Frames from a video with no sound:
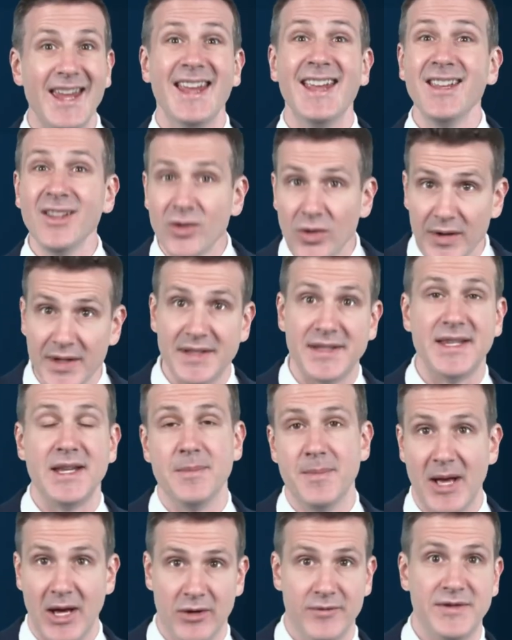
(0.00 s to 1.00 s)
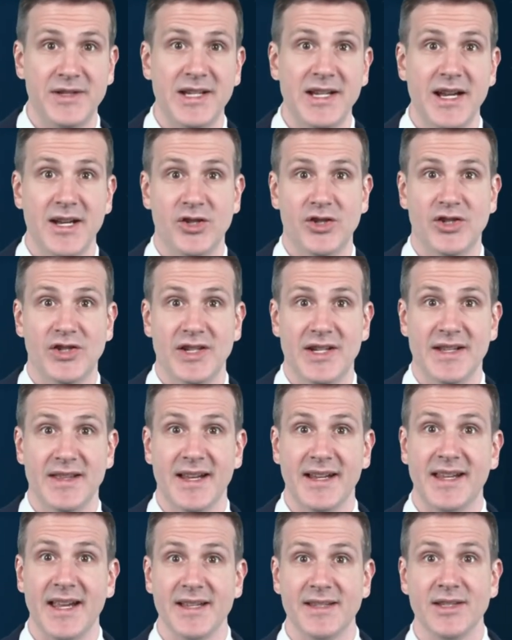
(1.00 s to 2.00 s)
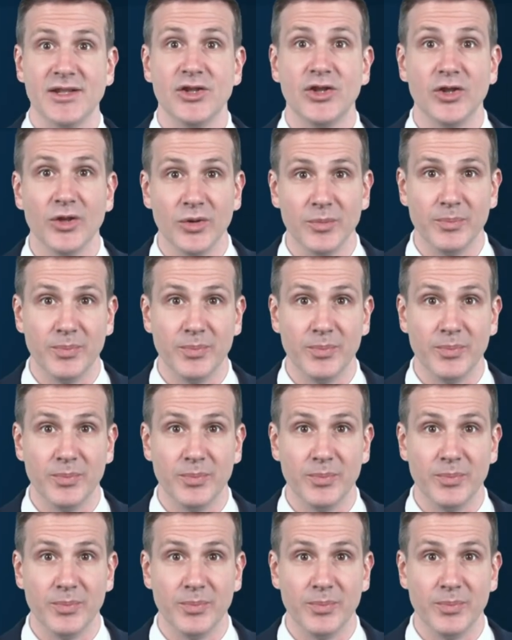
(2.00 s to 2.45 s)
increase the amount of THC that gets into your